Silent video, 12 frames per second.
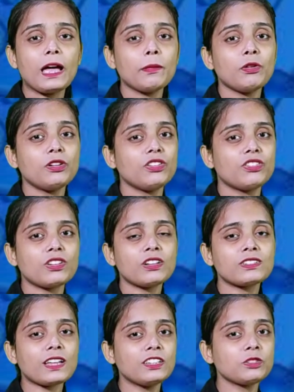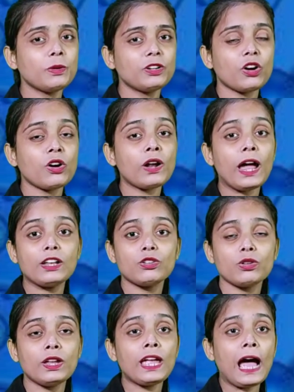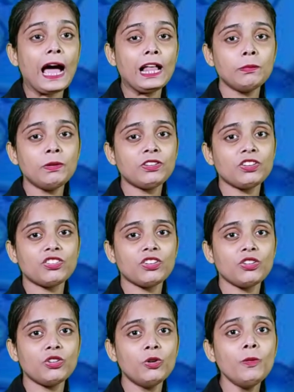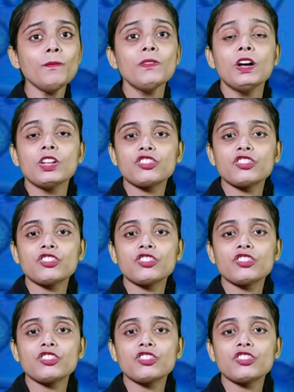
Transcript: I am a digital science mentor and today I'll be teaching you